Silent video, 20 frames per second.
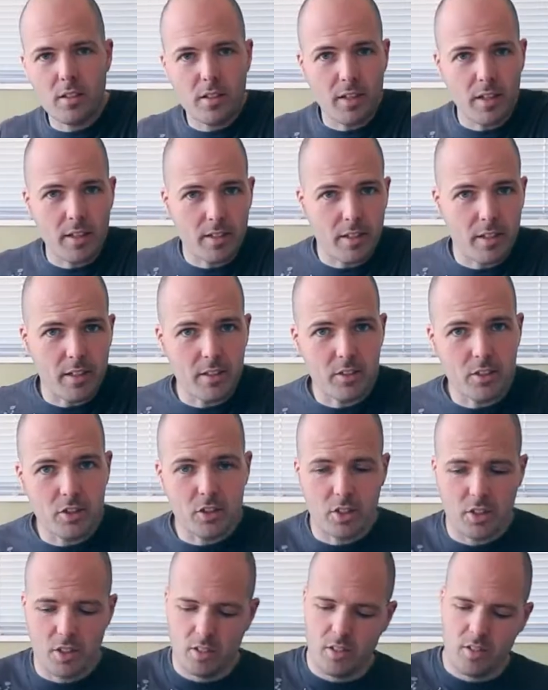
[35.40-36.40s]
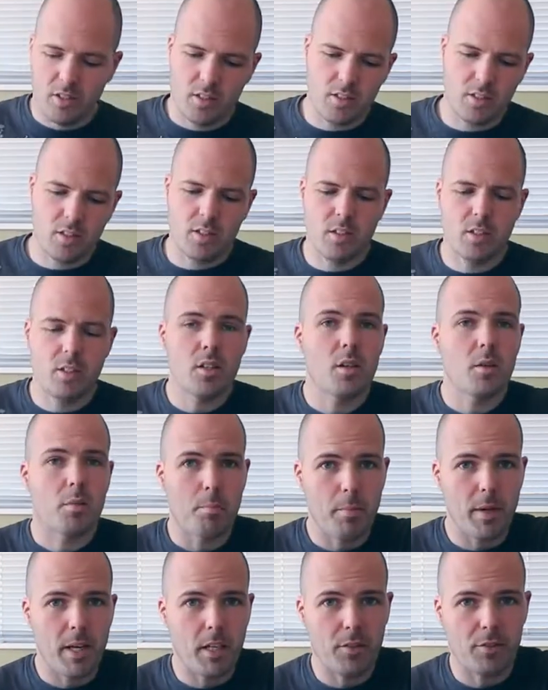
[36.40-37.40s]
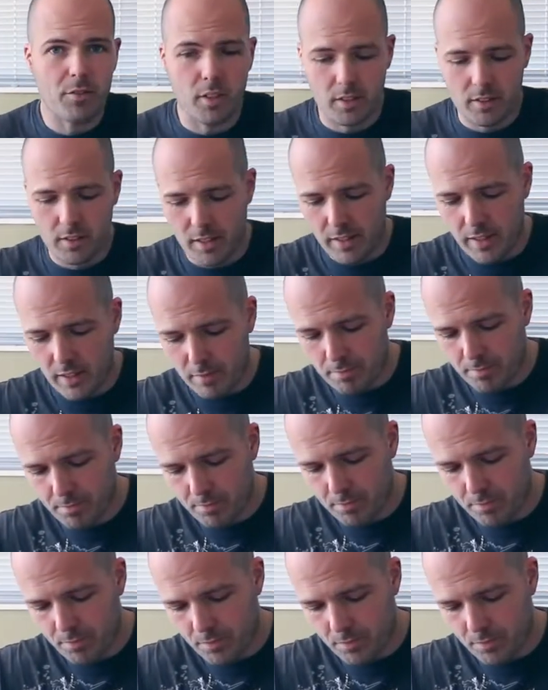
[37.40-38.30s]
It is made of titanium.